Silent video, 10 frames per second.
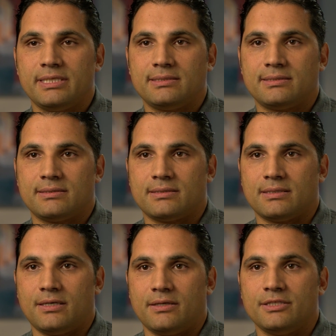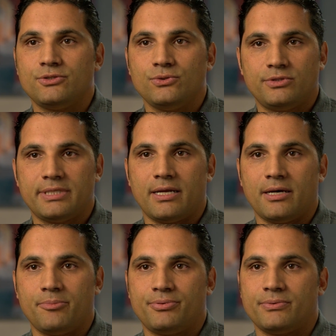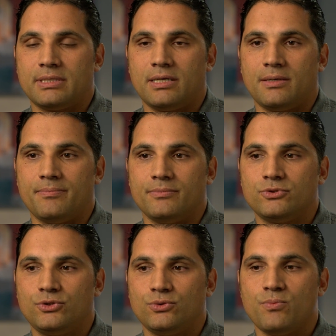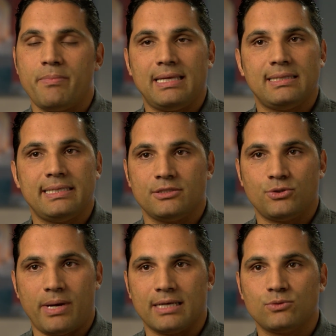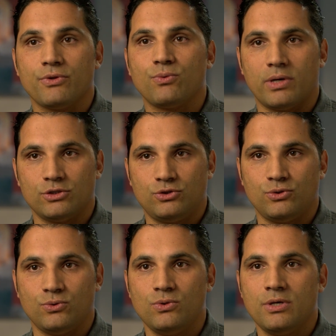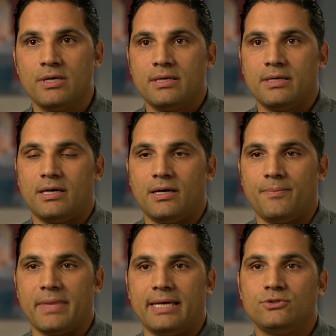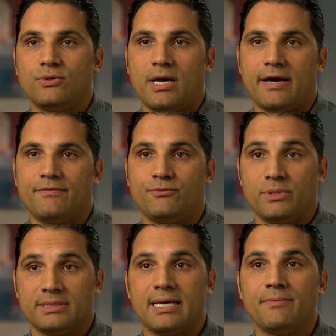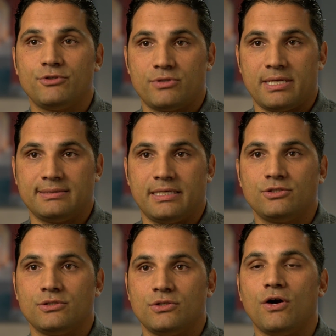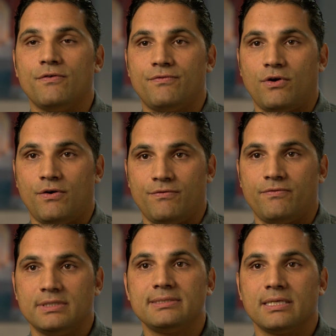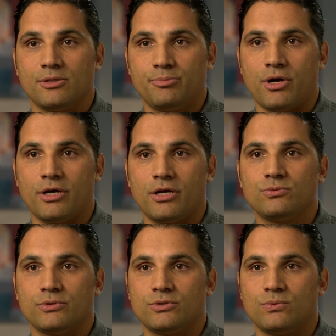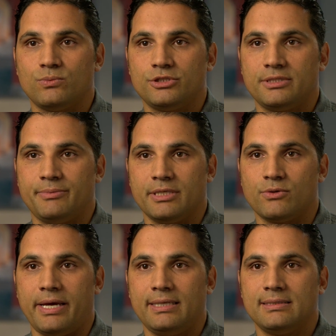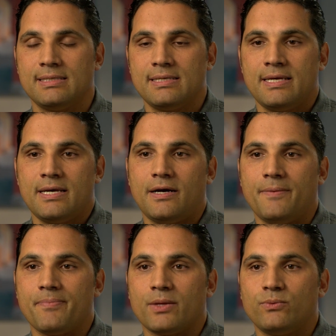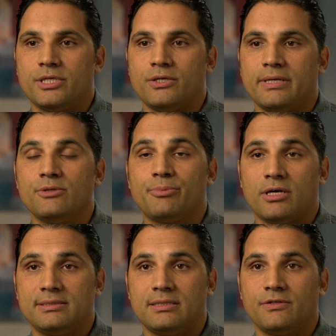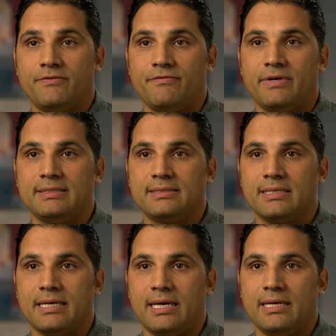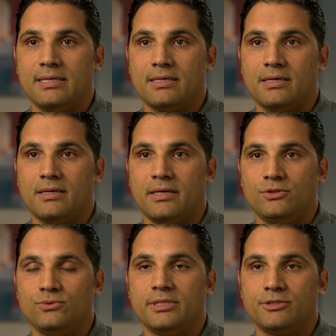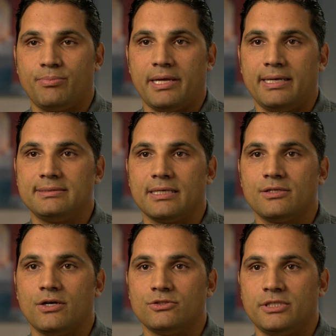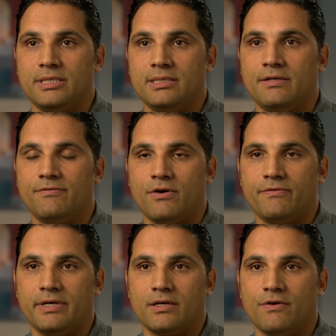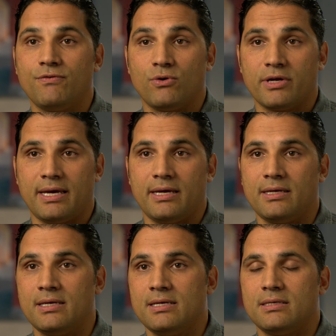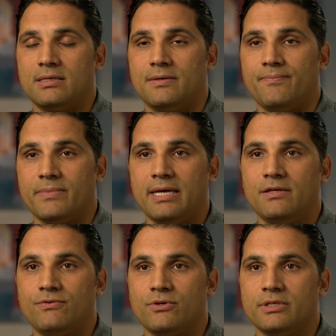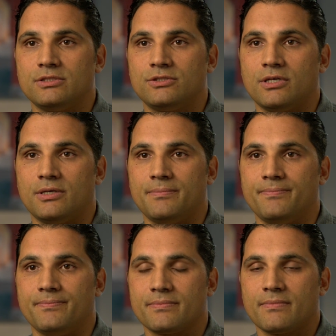this, uh, this new setup um, to mainly interact with one shoe um, and to have real-time visualization of, of, a single product, which, which has been great. Um, we're in the process of investing in uh, a new display technology involving a 4K, 84-inch um, um,